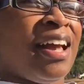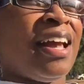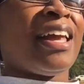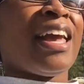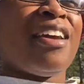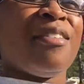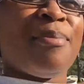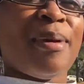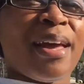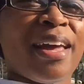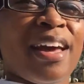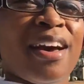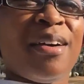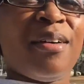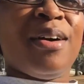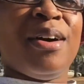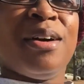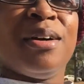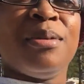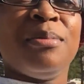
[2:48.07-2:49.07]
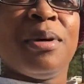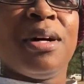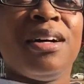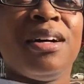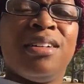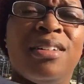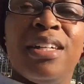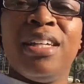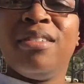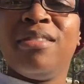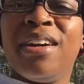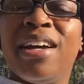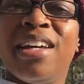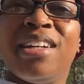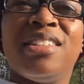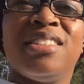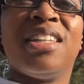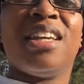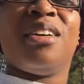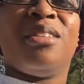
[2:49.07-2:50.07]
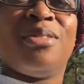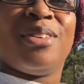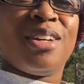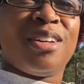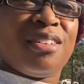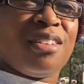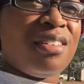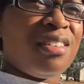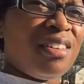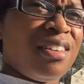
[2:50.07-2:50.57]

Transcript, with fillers: Gave back out. Um, uh he gonna have to stay over there.